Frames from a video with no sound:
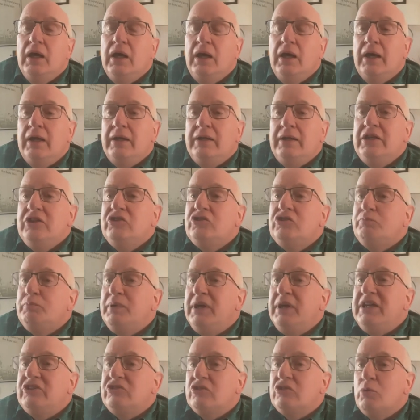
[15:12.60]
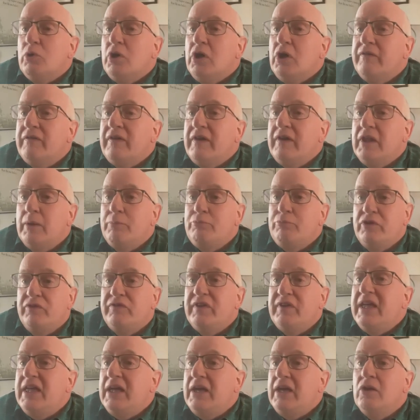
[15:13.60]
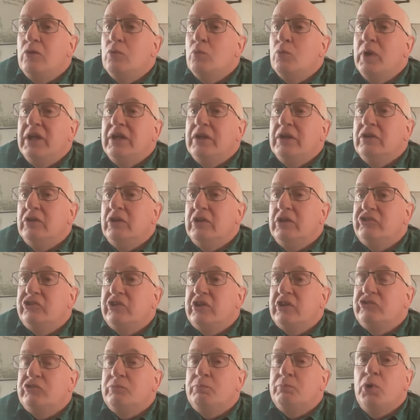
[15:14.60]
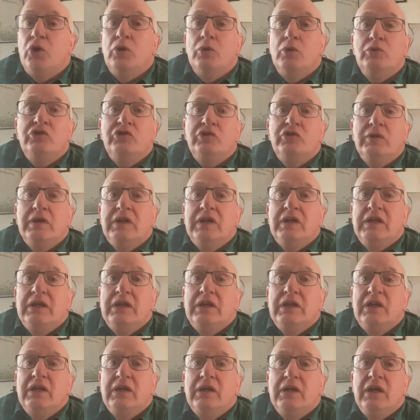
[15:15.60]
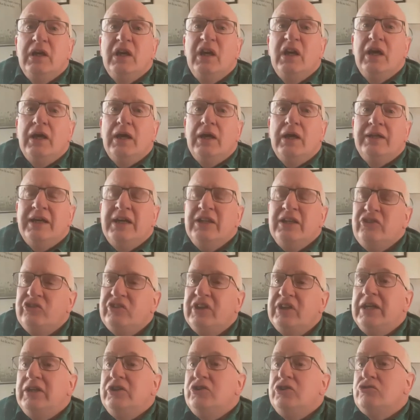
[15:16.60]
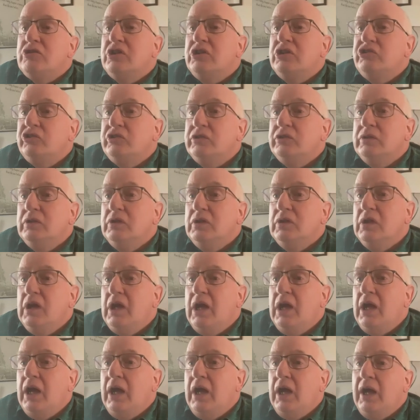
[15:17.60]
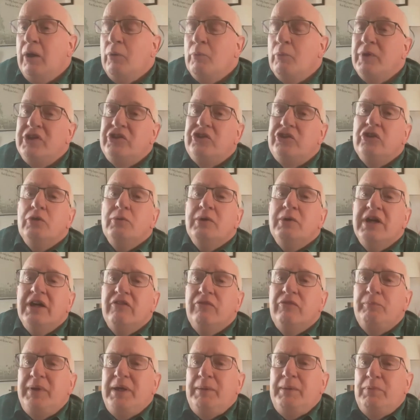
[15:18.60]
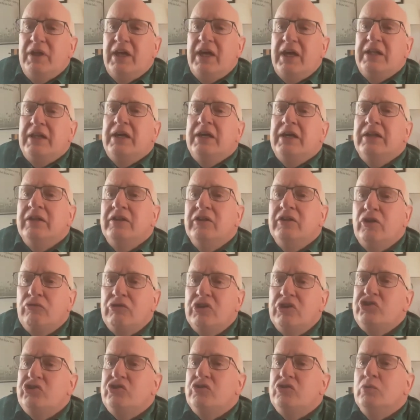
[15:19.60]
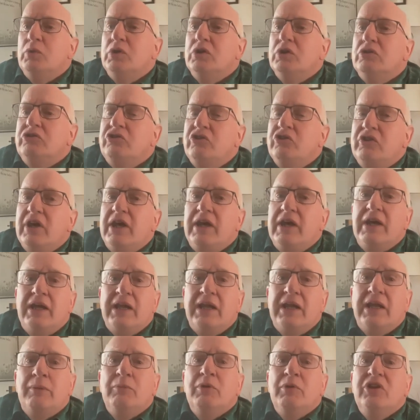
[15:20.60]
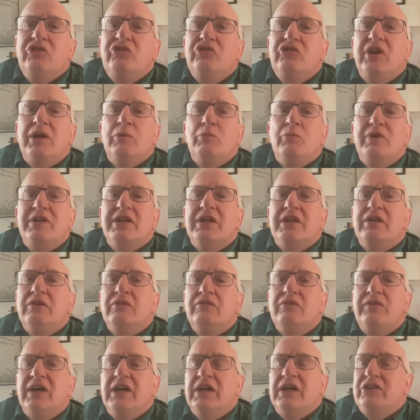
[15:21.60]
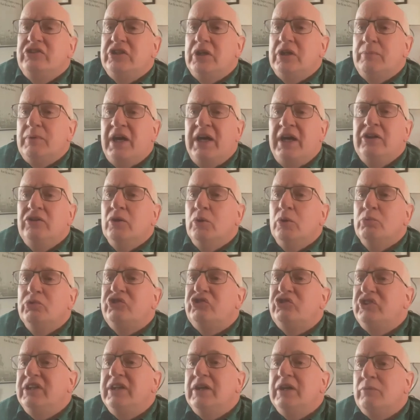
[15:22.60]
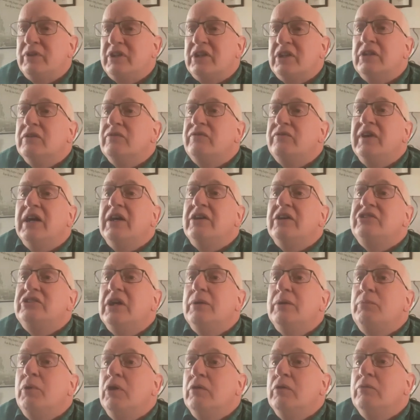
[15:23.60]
And he speaks on whatever the prevailing wind is, I suppose. And that's dangerous. And we do have people like that in the Christian world today. I'm not saying within the fellowship. I don't see it within the fellowship,